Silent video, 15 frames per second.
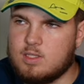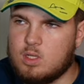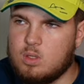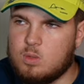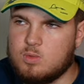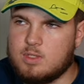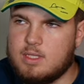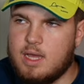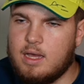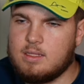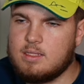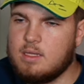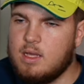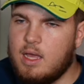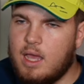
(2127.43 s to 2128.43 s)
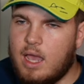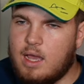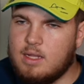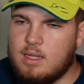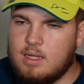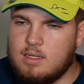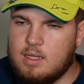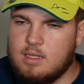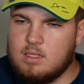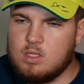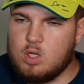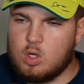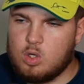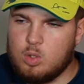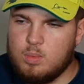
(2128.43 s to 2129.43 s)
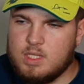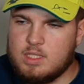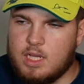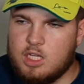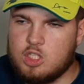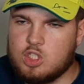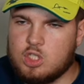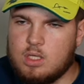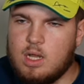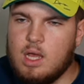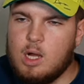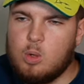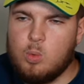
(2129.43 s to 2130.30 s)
close that. And then in the documentation,